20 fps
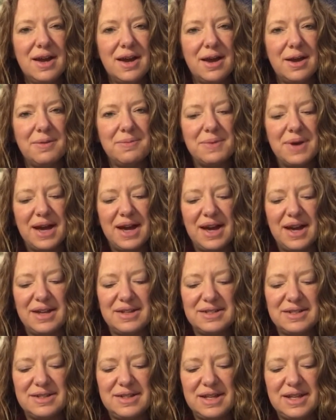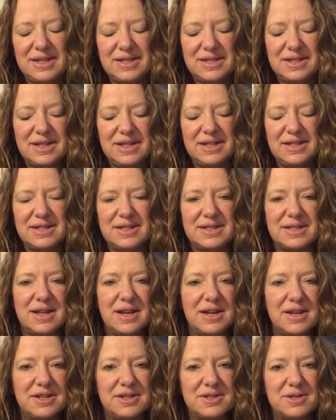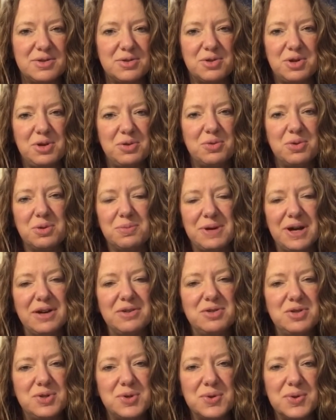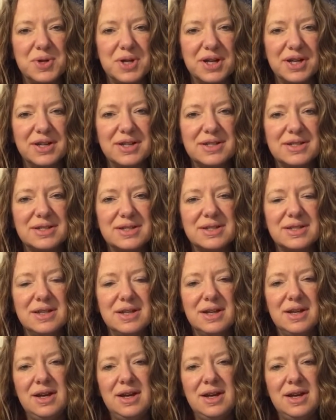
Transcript: Um, and this is a story all about Dorcas